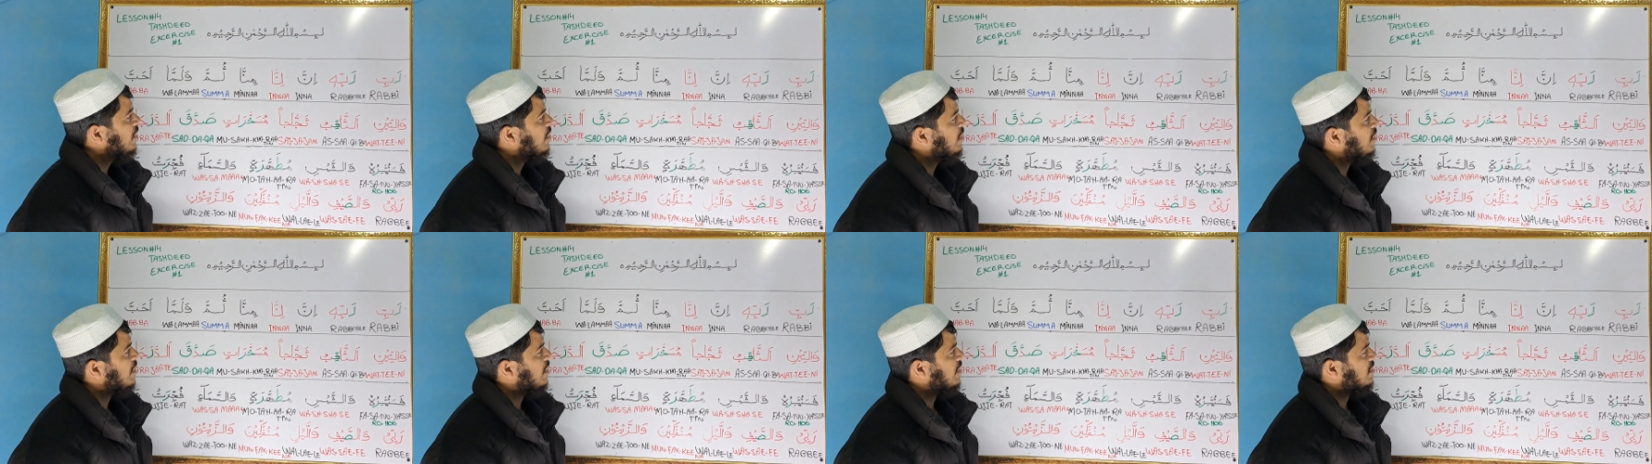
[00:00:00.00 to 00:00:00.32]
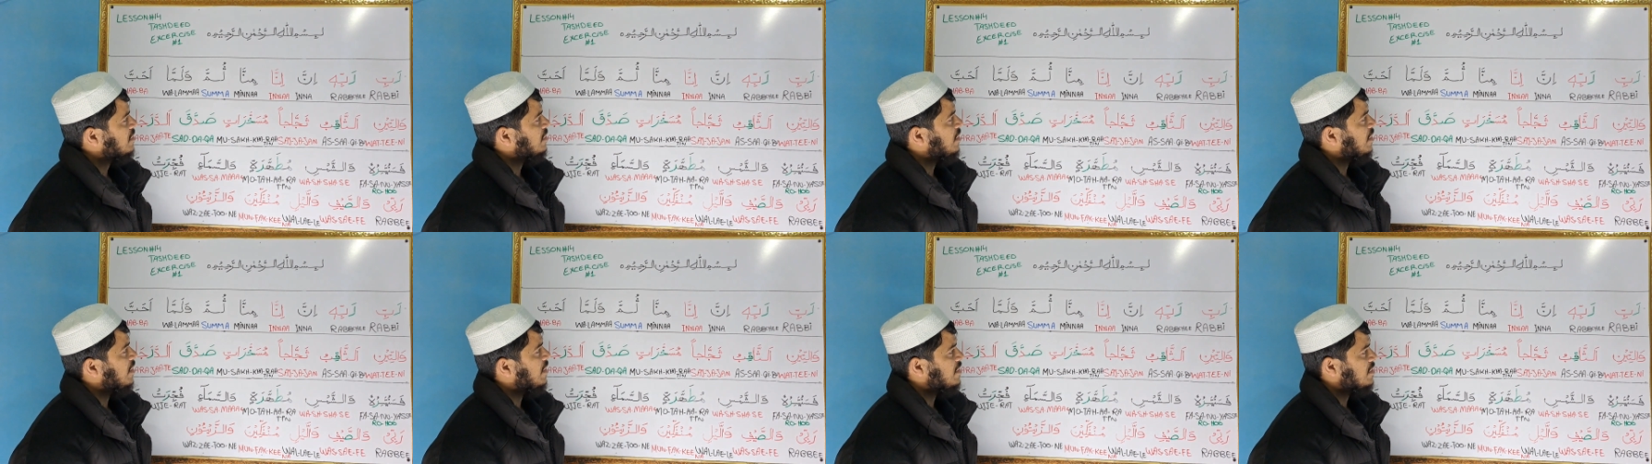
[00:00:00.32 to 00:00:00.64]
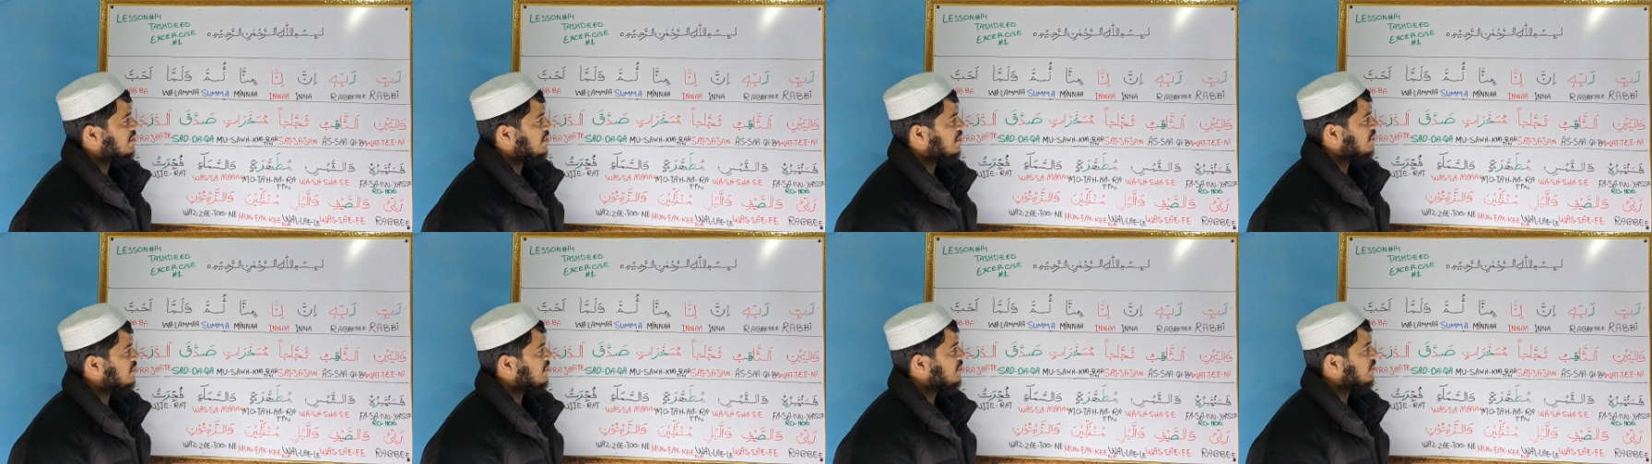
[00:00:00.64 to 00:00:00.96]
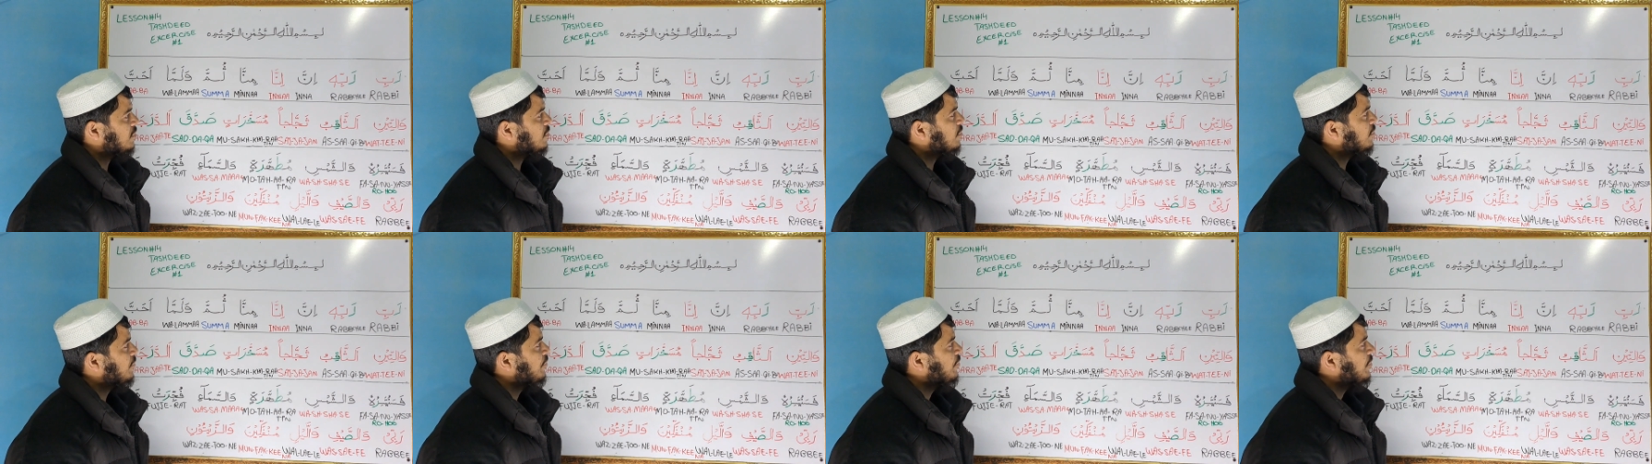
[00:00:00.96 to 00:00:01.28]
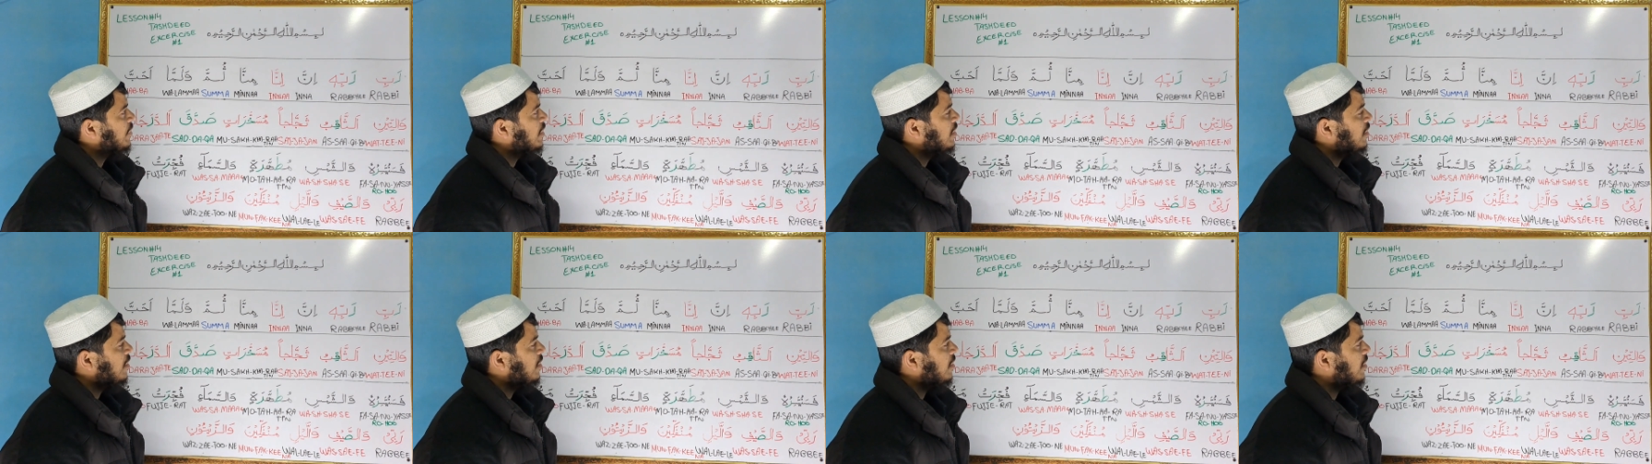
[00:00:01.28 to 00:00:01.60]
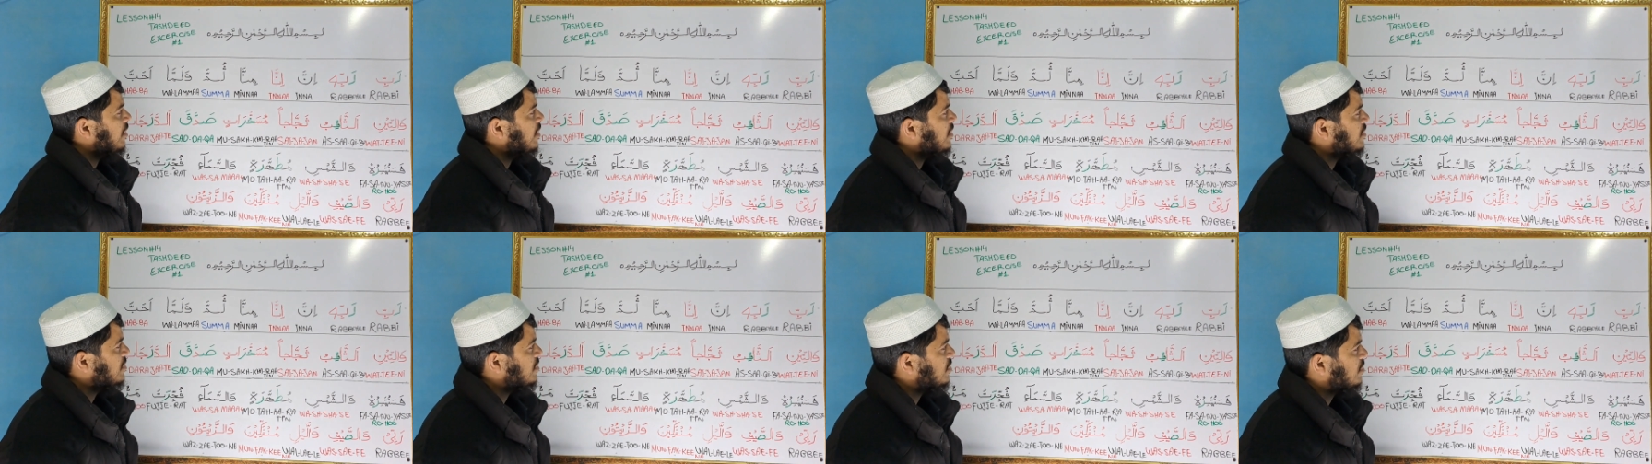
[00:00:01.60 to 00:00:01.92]
next lesson. So
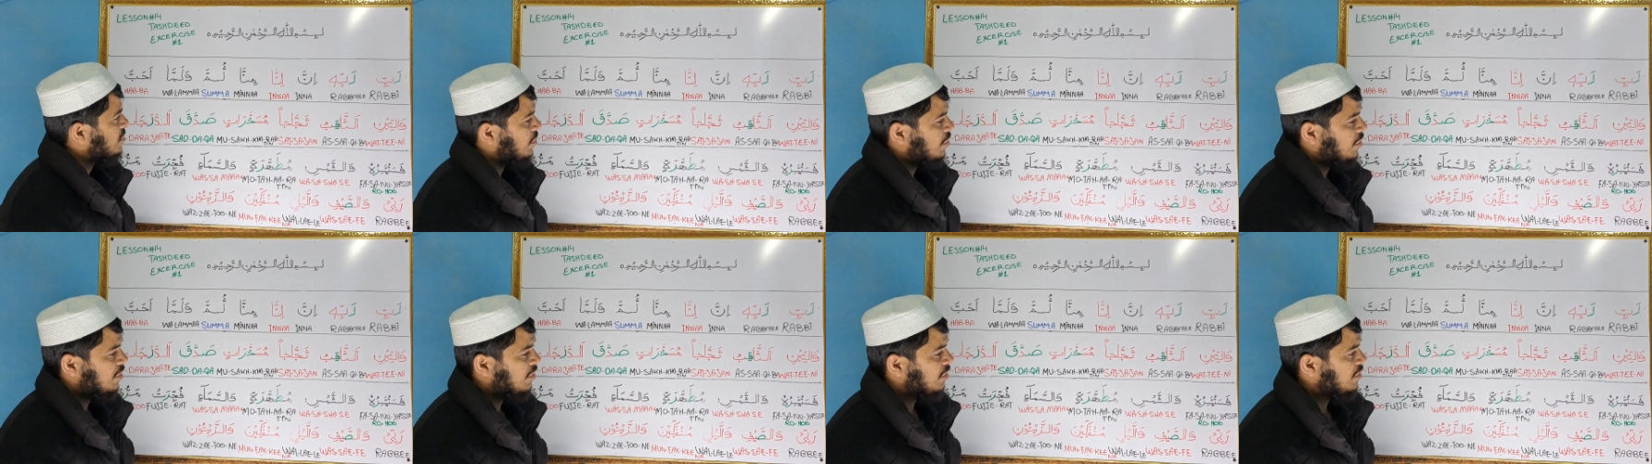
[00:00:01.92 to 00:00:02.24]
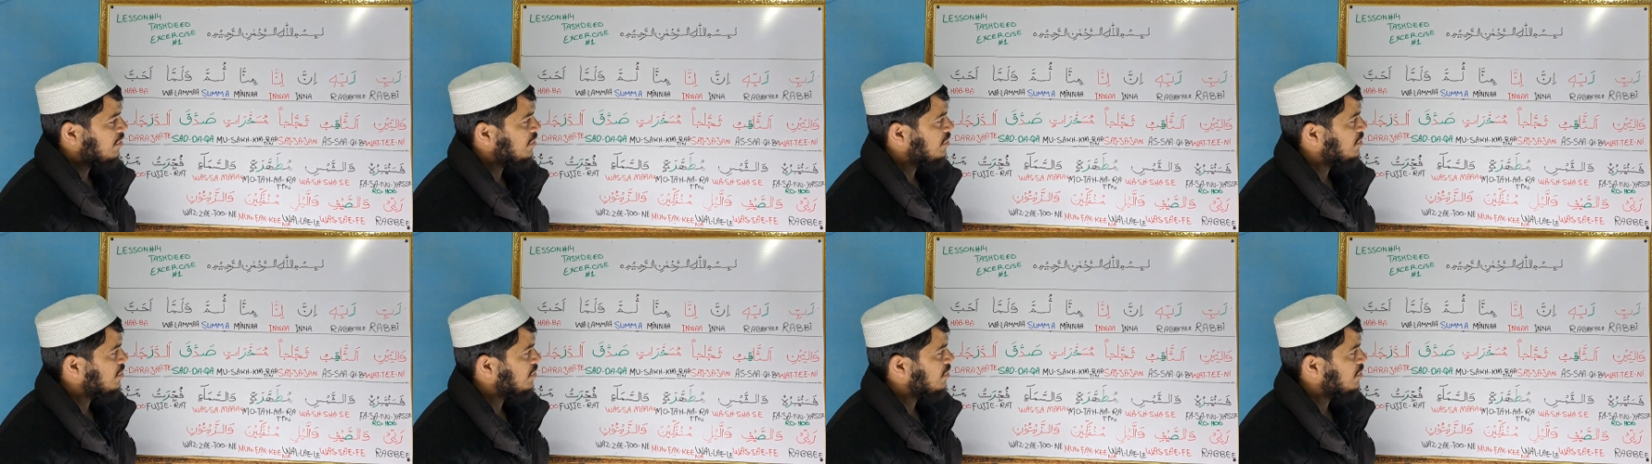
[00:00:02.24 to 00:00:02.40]
let's start